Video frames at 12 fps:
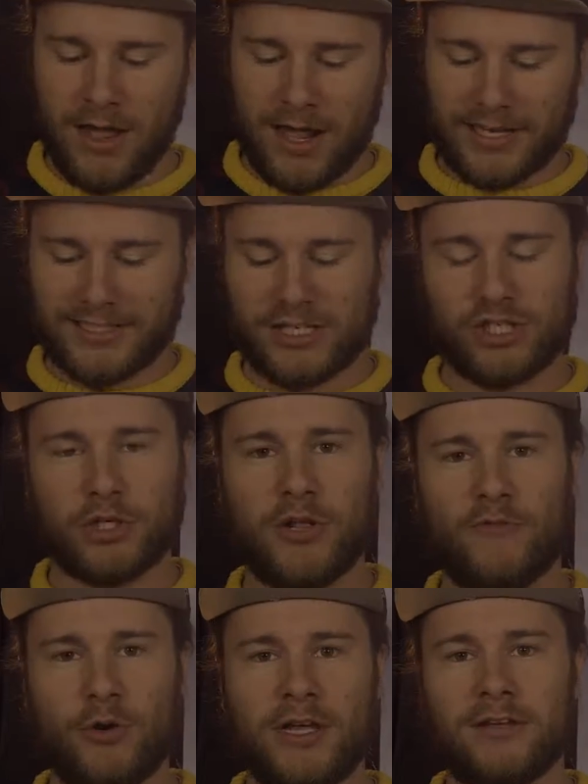Like I said,
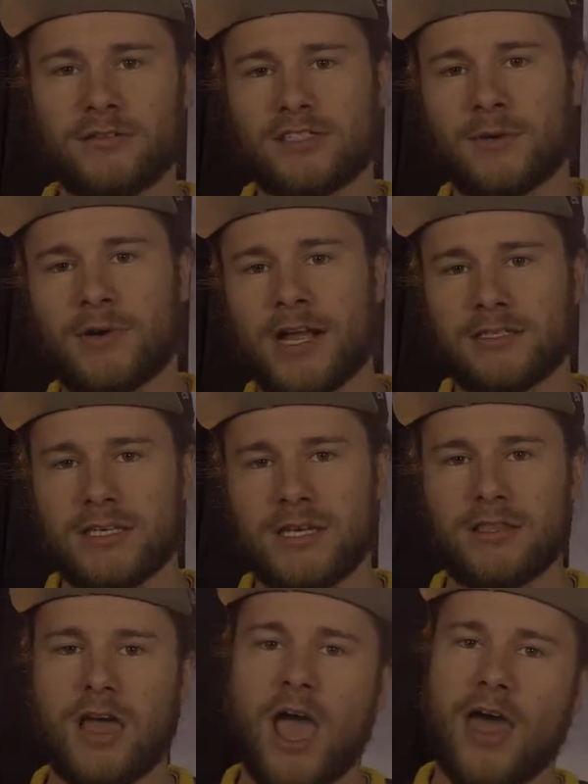Shooty Fruity, December
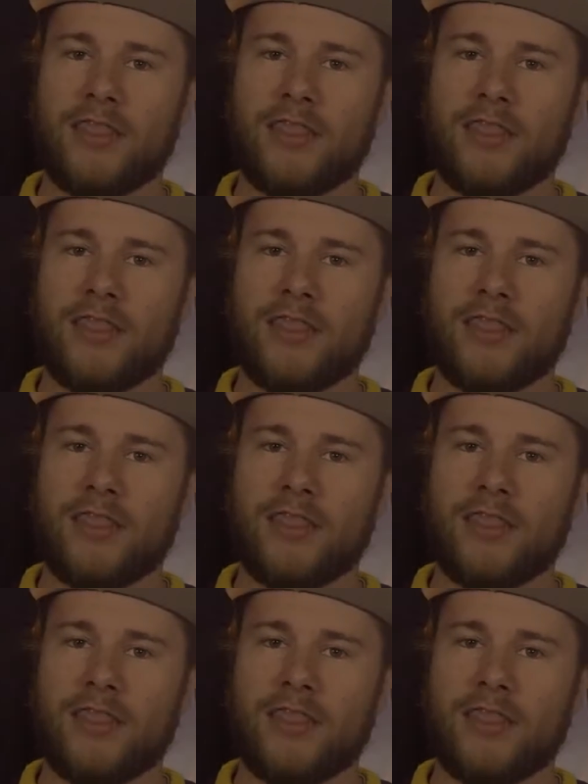19th,